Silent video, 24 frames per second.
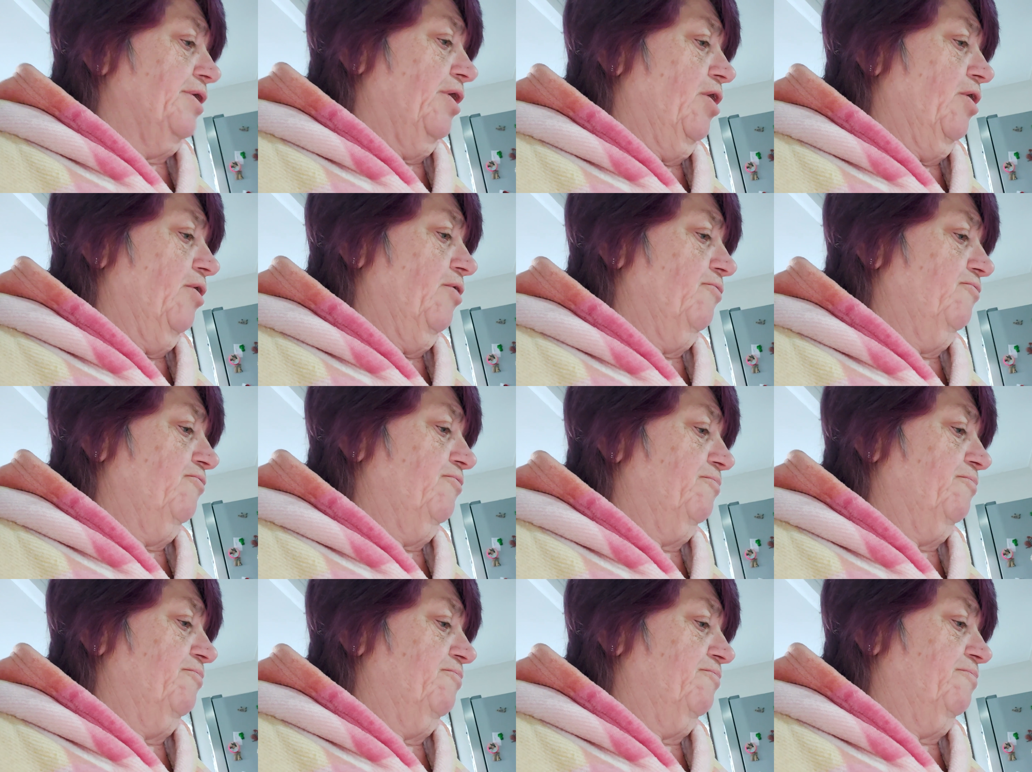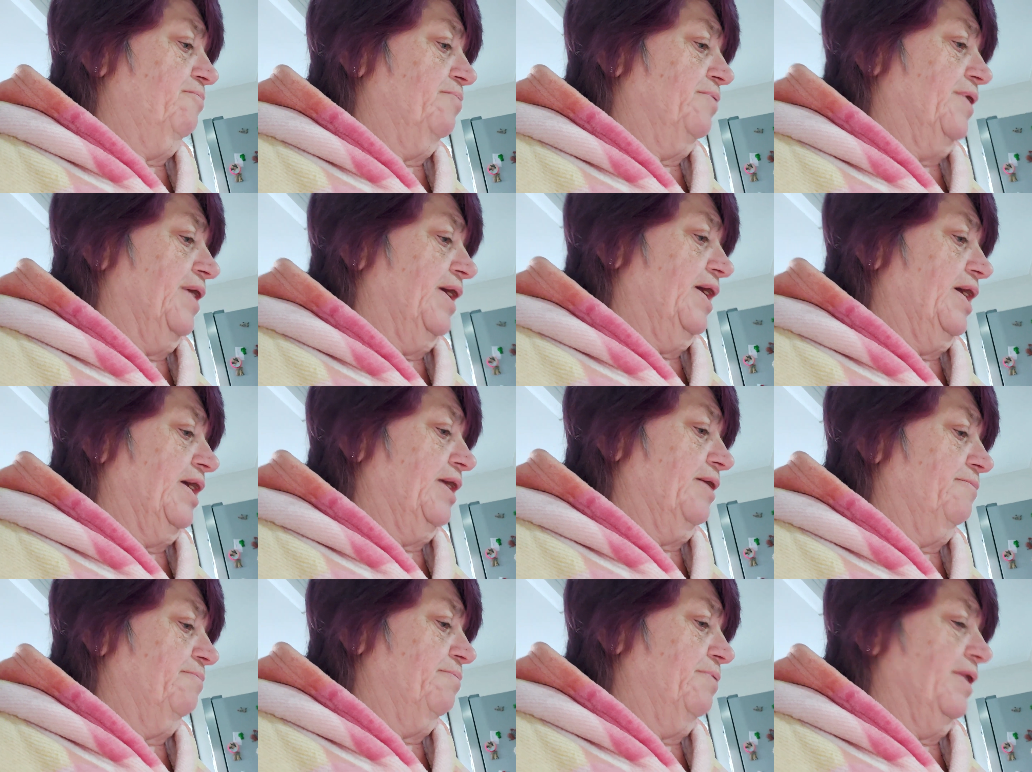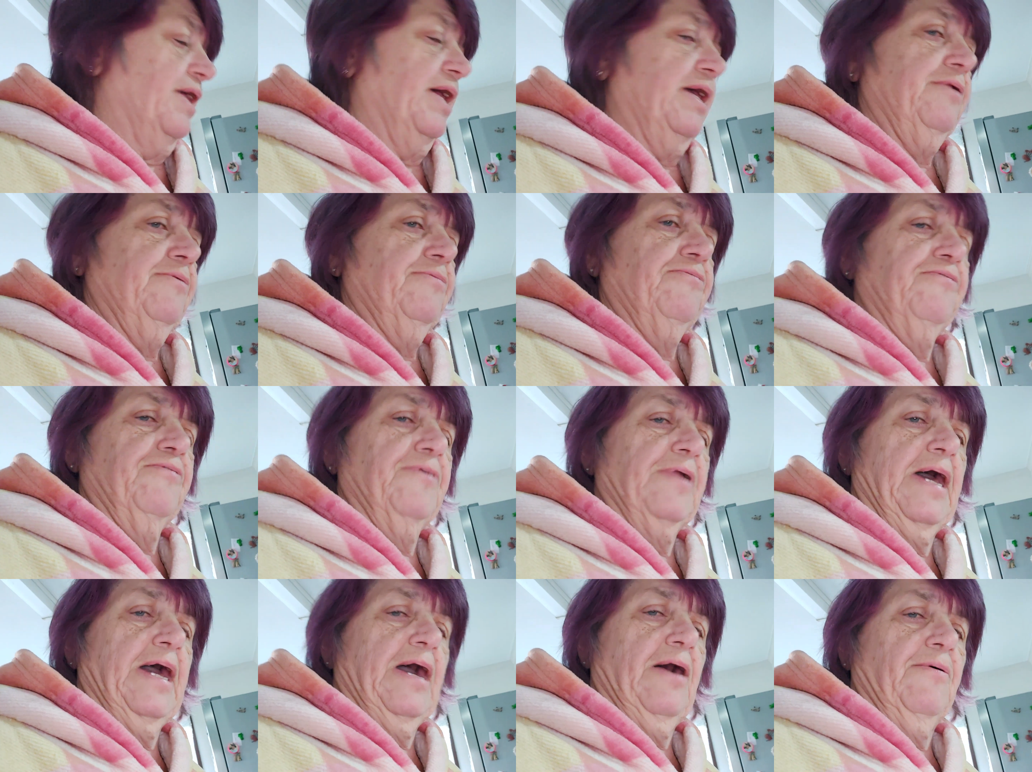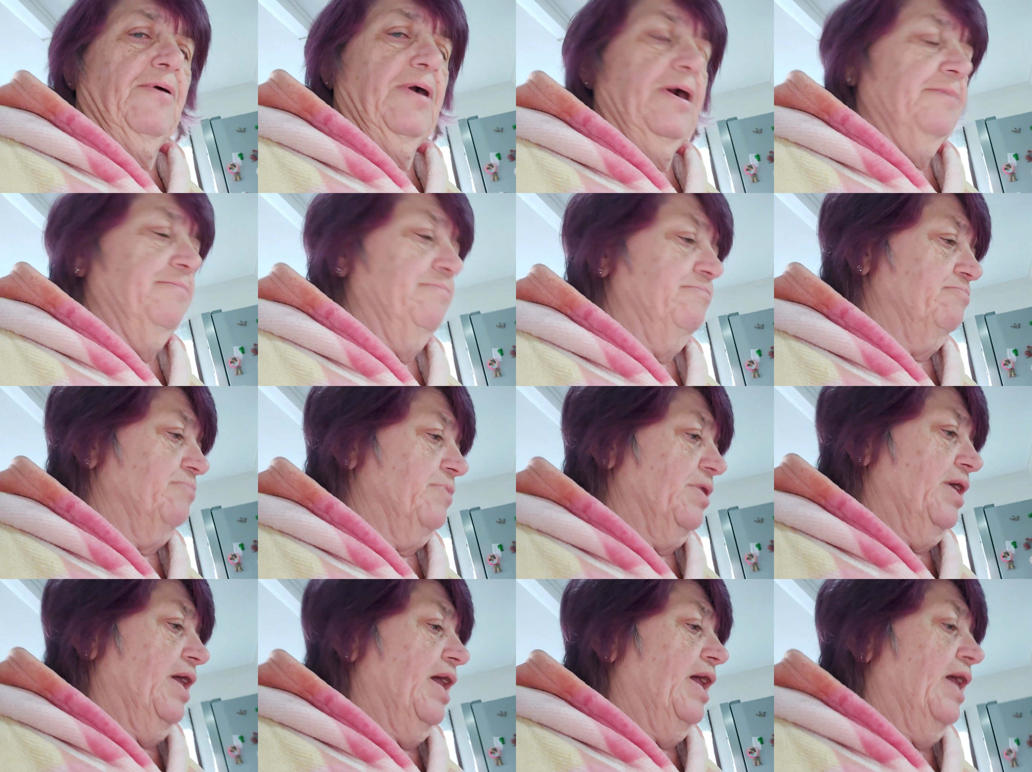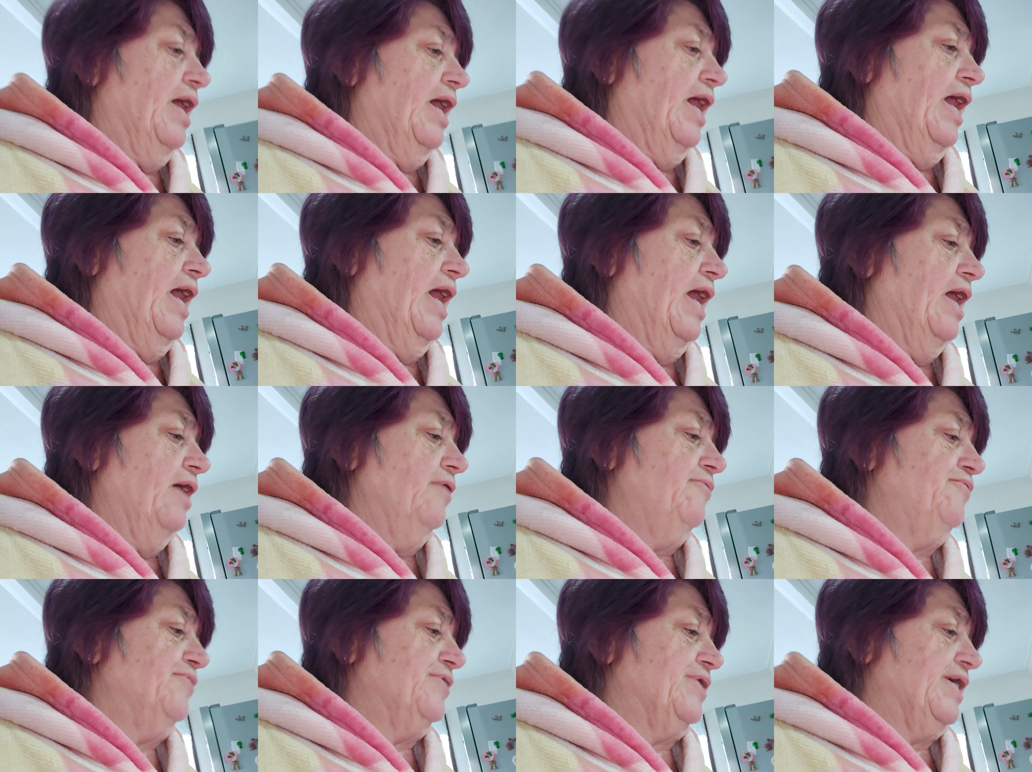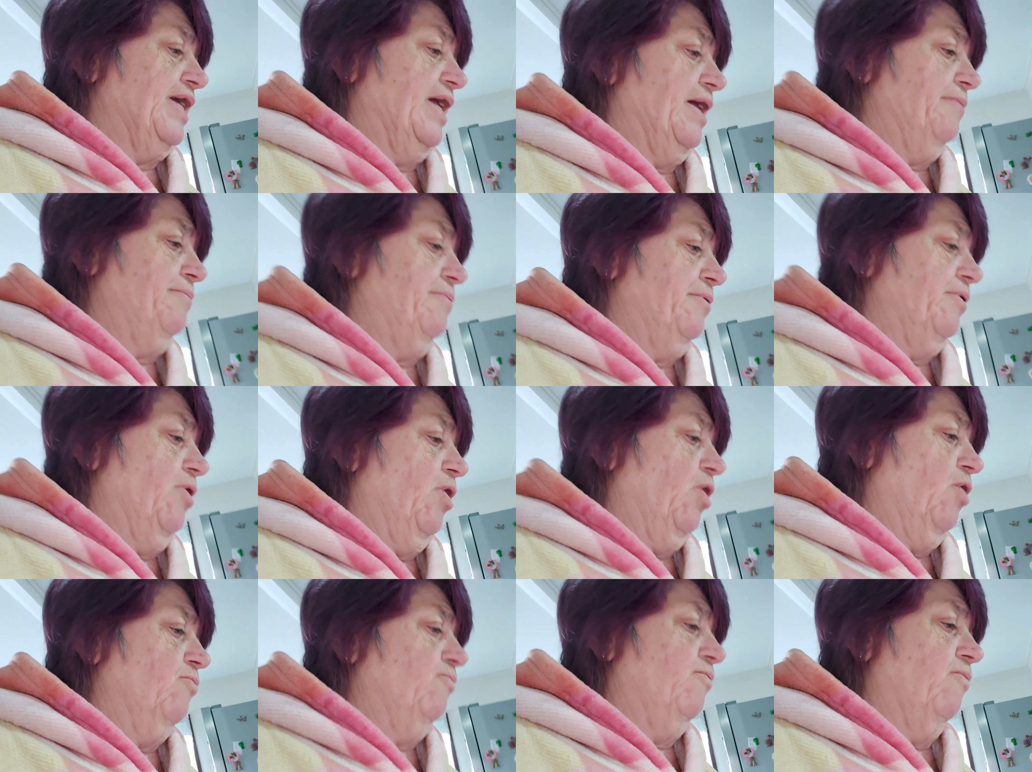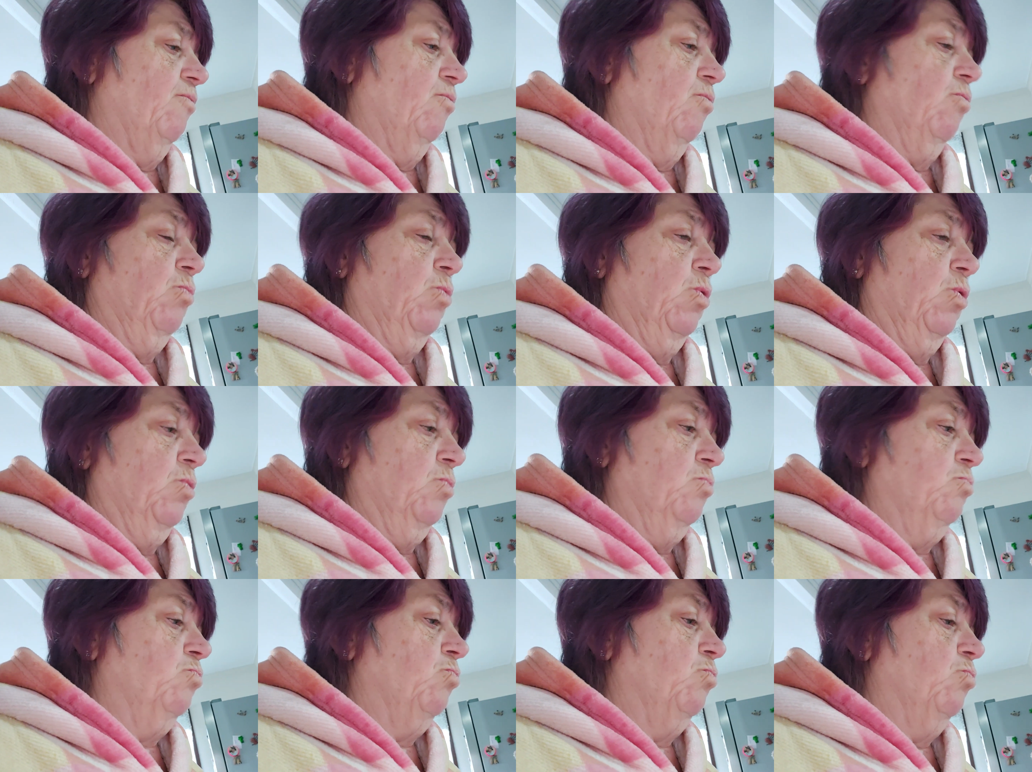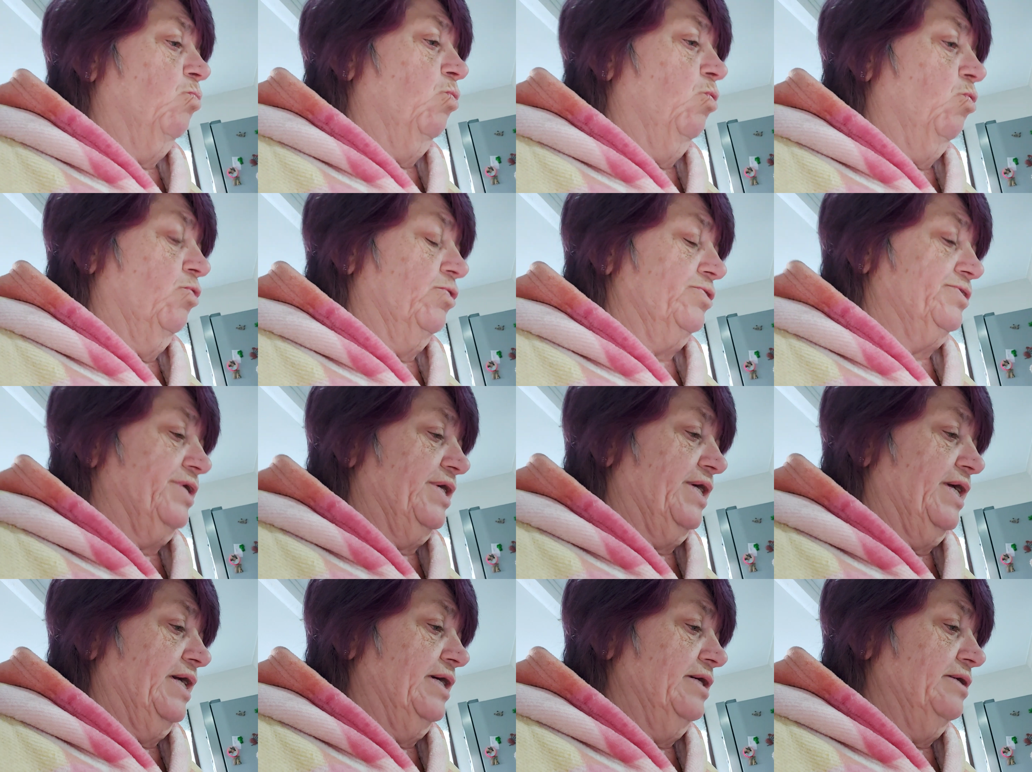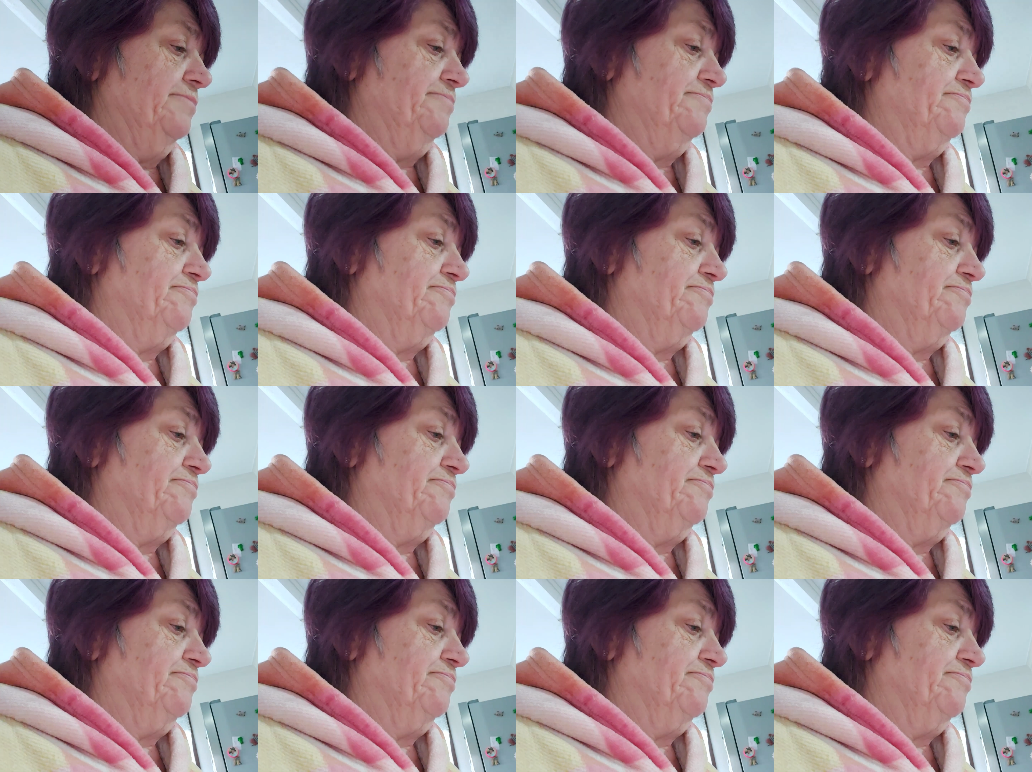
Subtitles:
of plain flour, 1/2 cup of warm water,